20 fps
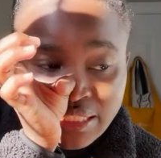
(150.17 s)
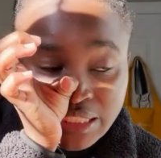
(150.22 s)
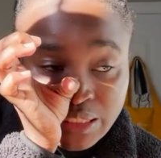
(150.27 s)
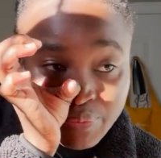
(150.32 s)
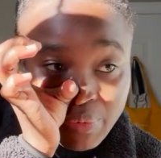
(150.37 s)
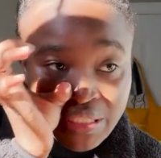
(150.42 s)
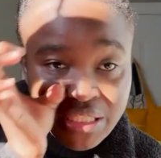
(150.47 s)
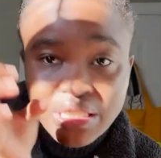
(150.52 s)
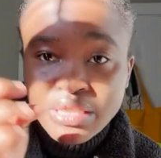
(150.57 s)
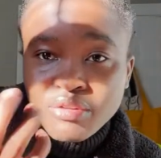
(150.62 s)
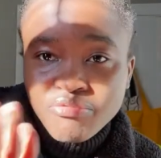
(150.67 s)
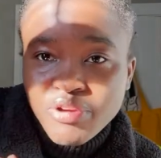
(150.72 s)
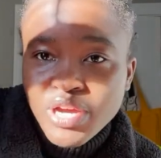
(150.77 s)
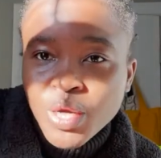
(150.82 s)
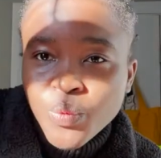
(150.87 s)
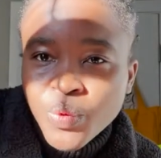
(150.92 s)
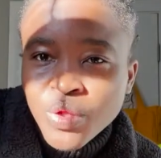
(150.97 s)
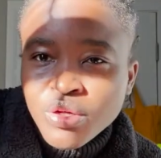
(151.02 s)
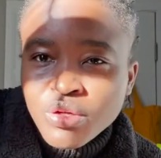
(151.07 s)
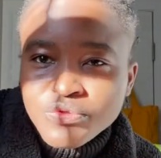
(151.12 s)
is basically the
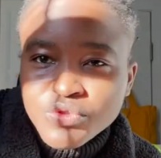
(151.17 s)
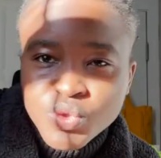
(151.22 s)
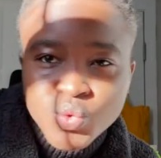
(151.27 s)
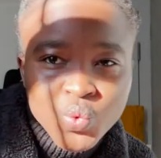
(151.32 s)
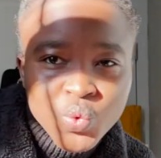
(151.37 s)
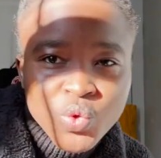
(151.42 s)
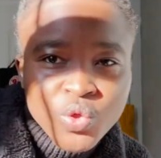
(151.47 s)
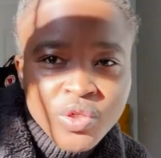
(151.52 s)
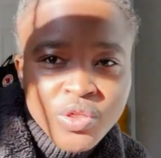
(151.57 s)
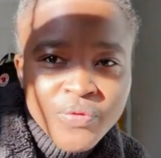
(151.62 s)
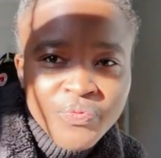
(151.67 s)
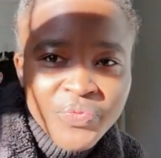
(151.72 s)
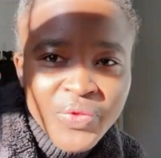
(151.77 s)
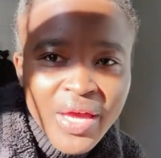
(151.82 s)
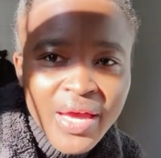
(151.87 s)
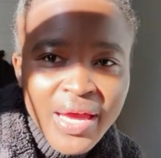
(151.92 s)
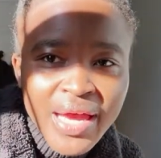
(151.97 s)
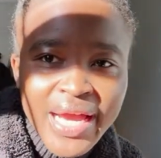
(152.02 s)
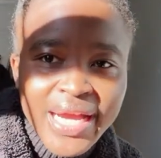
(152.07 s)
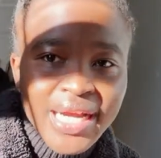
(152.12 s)
final week of school
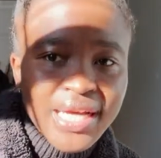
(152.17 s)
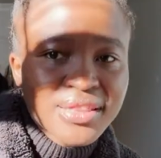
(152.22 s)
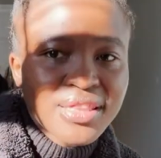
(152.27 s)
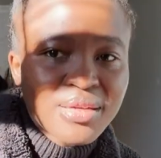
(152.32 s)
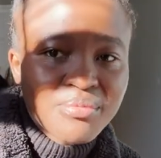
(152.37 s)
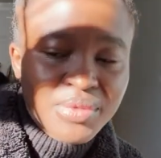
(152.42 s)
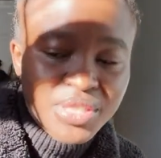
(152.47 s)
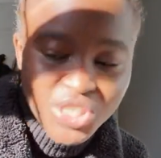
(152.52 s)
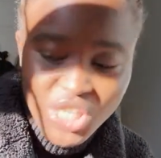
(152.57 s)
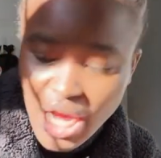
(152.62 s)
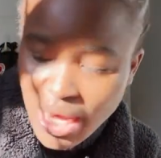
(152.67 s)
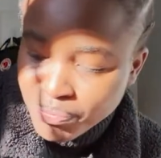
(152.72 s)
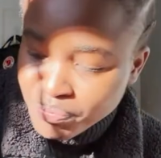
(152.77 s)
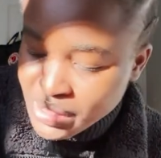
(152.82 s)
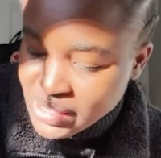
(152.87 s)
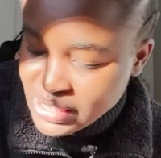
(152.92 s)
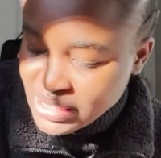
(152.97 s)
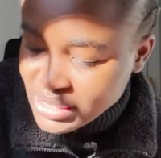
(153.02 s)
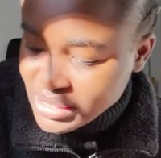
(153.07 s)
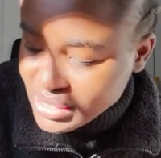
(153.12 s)
and nothing much
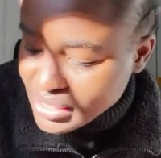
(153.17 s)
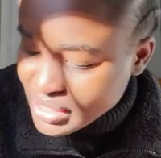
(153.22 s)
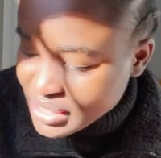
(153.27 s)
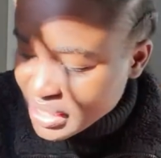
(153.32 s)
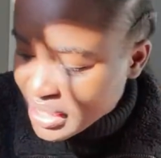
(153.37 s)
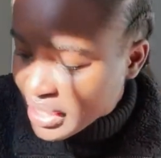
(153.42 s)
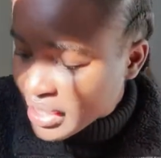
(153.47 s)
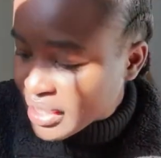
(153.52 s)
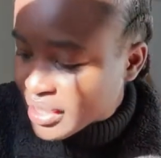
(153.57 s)
happens.